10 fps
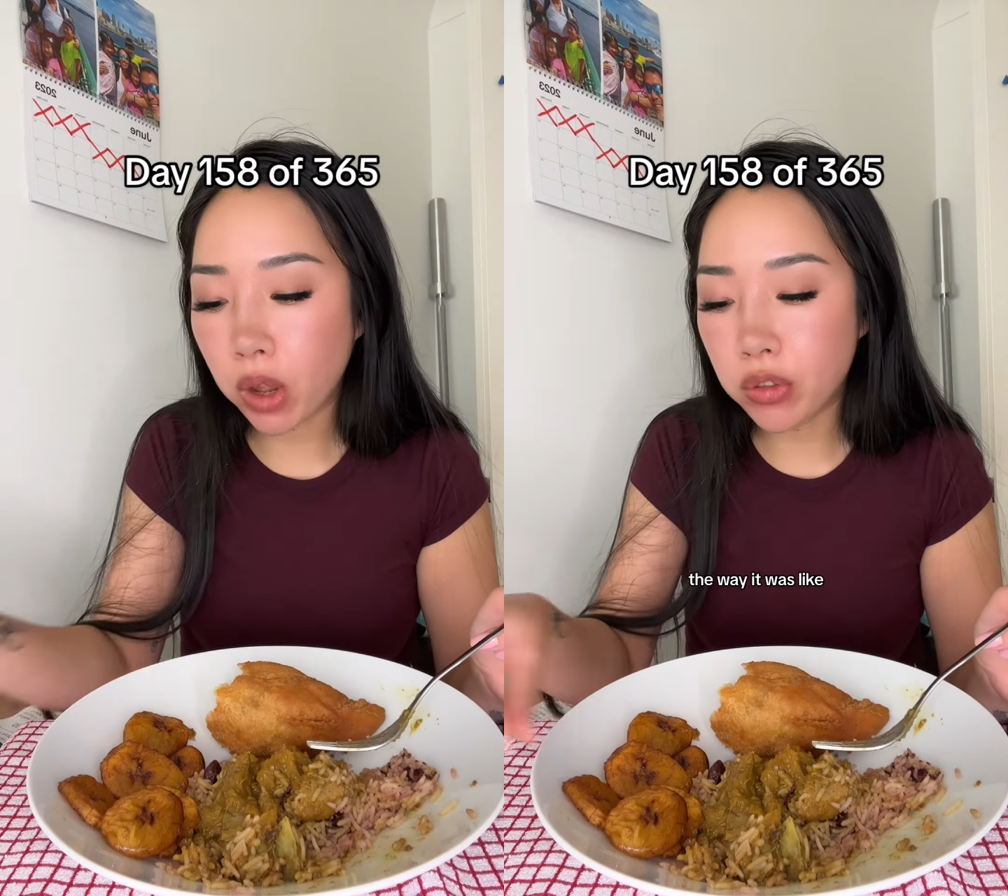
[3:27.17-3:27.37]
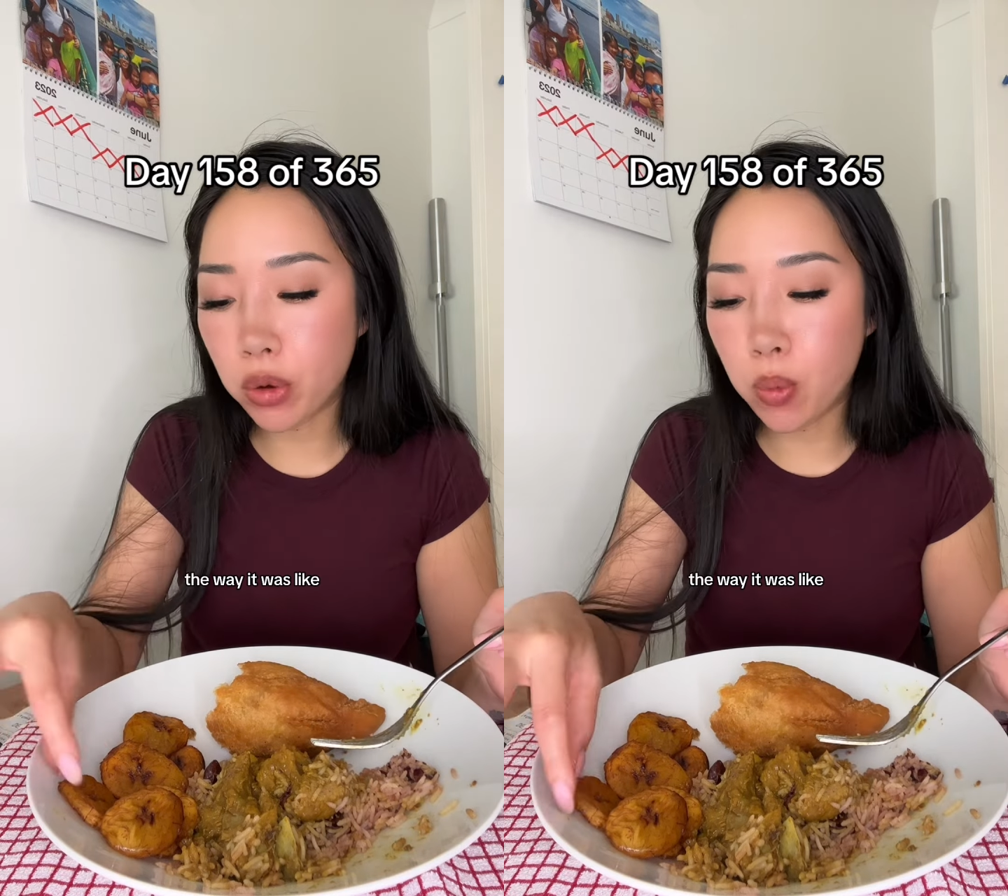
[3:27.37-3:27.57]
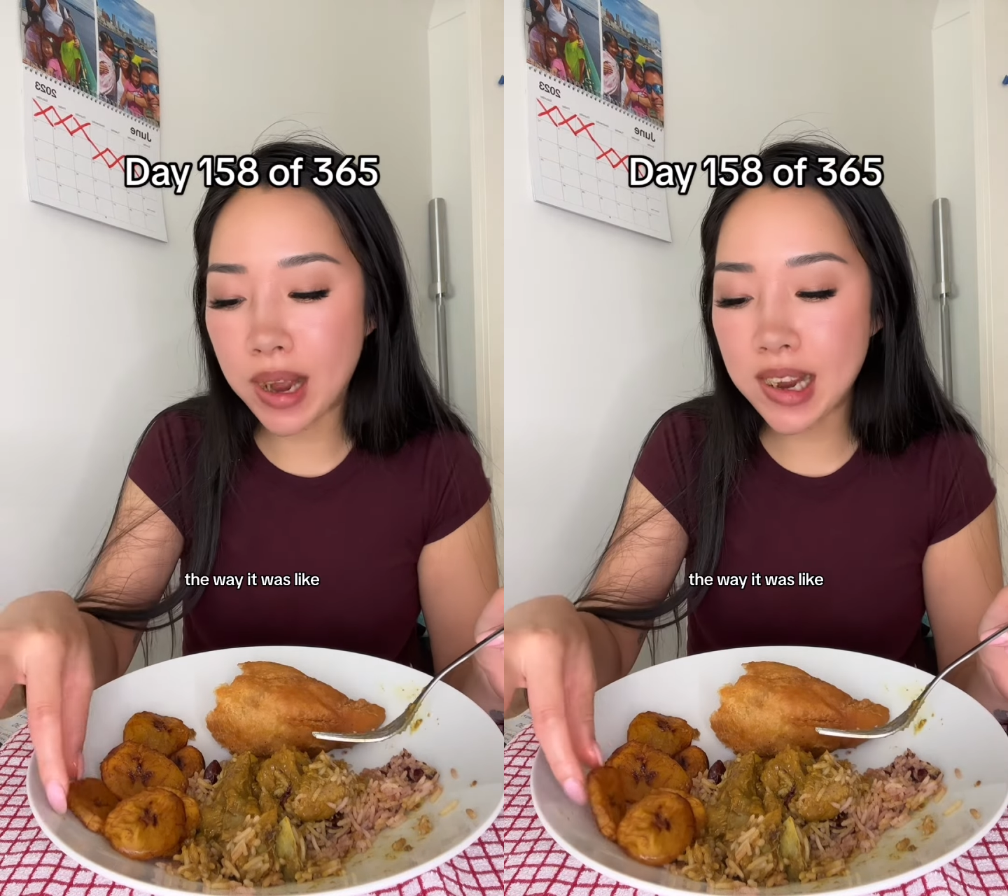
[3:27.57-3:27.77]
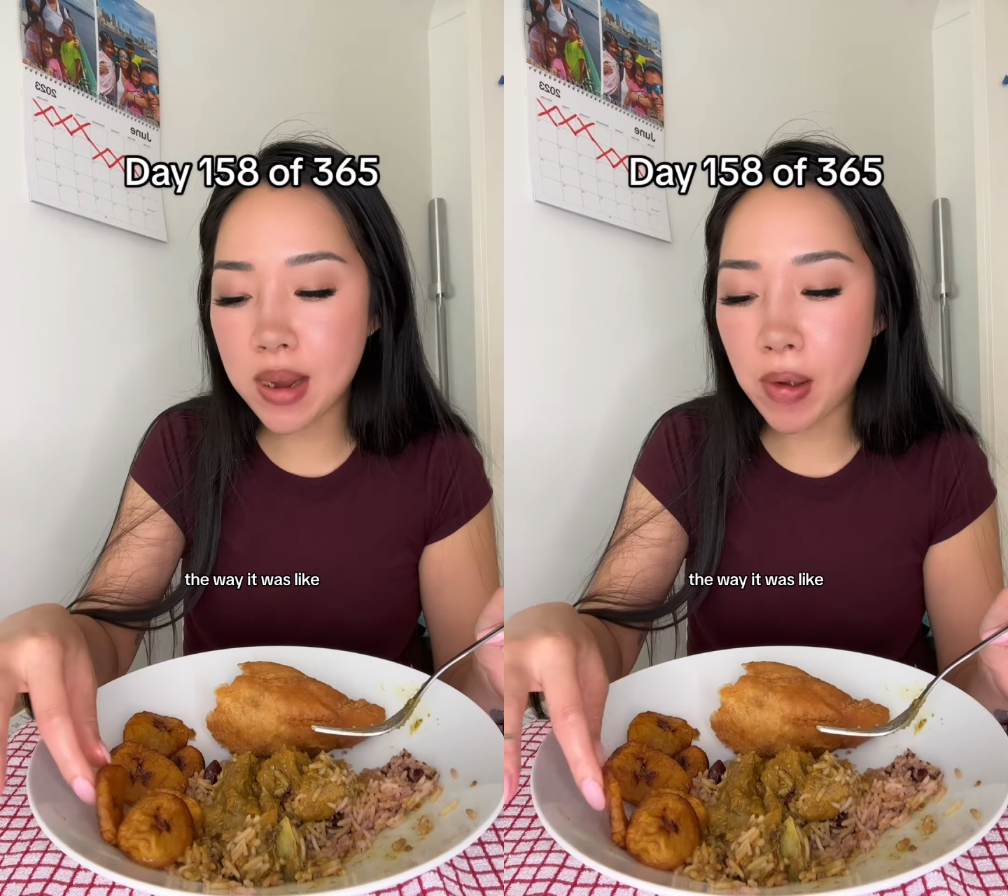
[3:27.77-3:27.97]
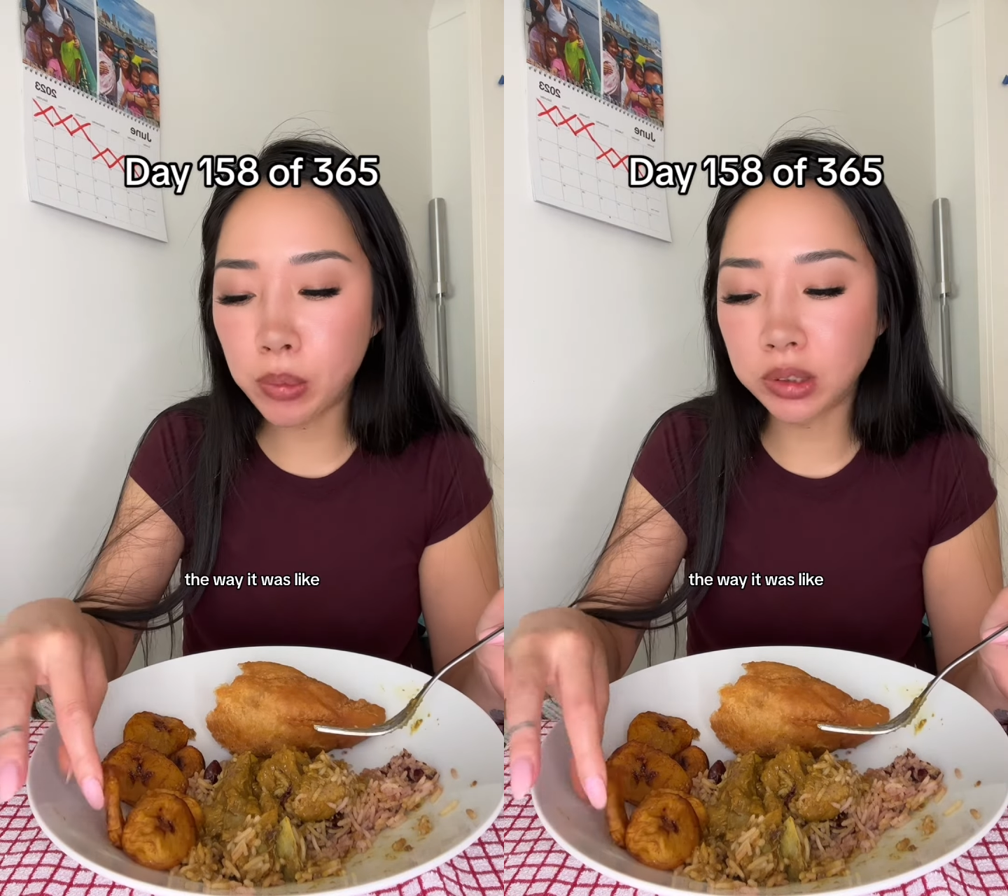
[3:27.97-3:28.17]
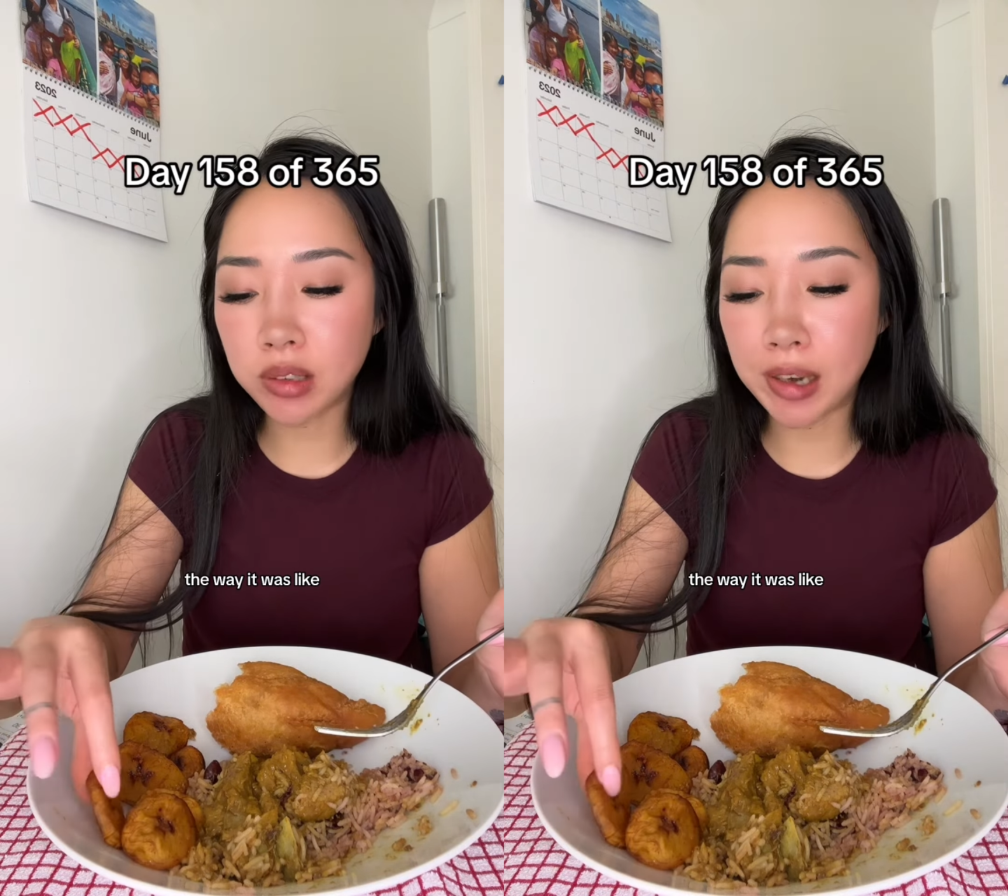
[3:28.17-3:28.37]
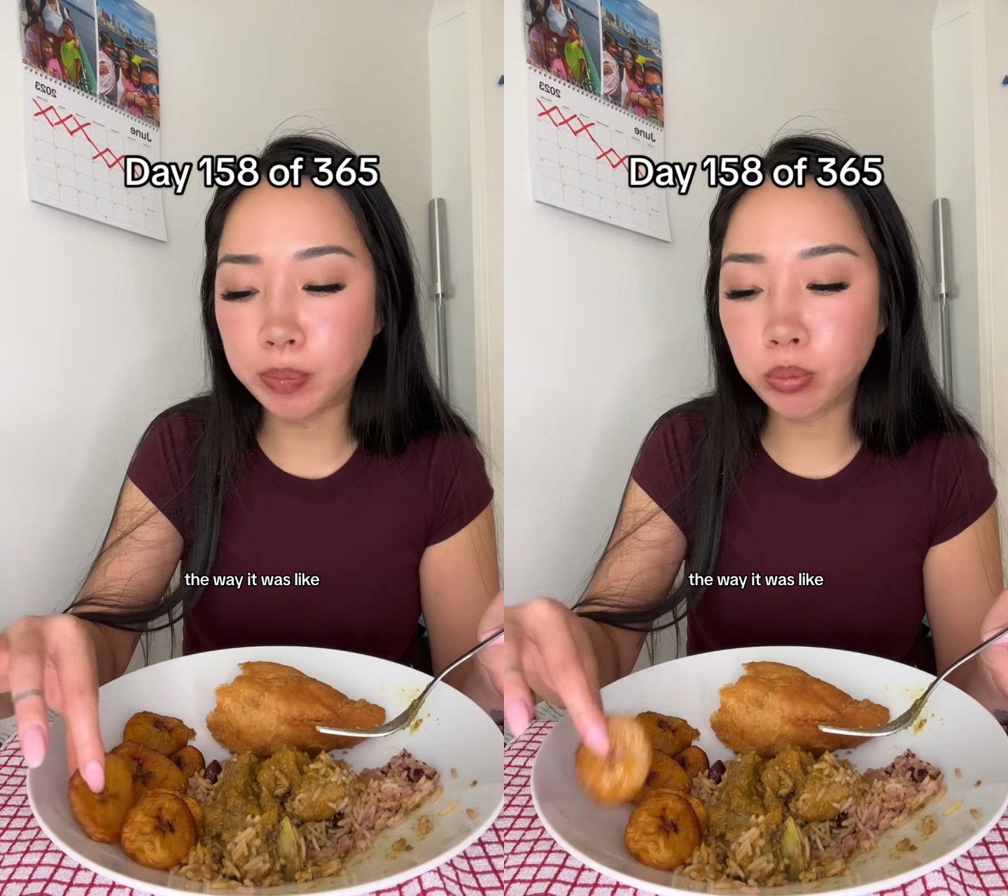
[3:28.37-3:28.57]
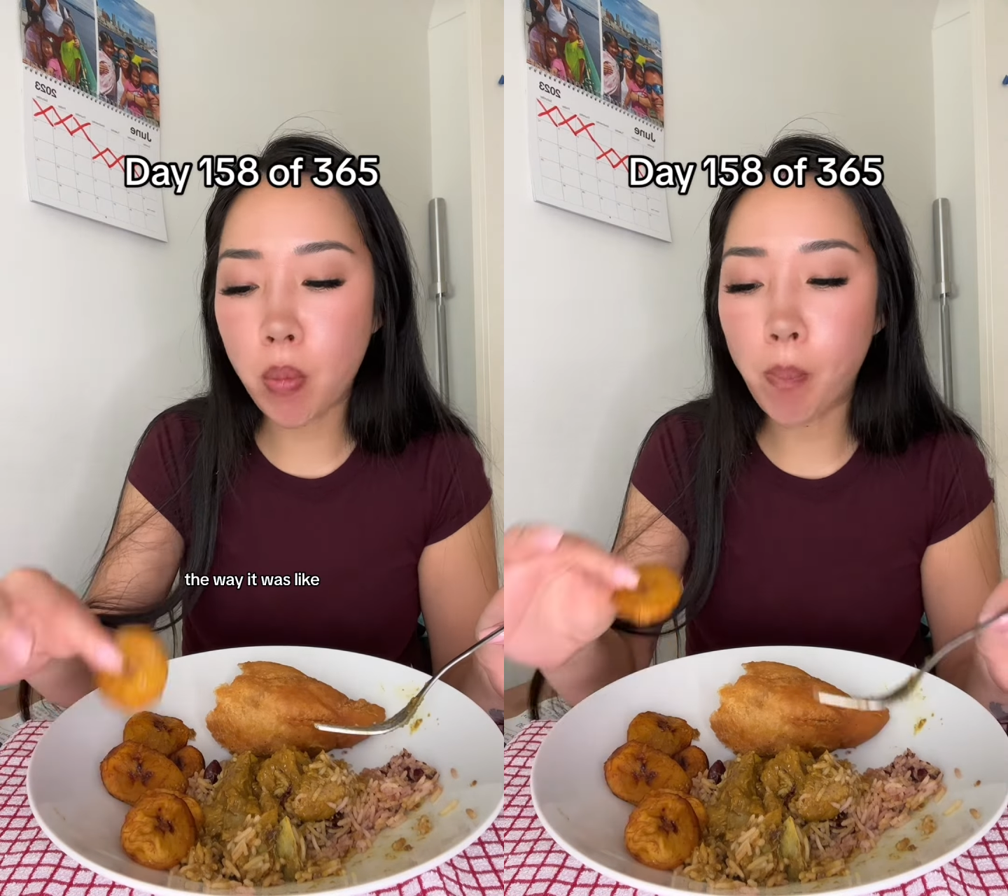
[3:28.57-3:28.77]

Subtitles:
The way it was, like,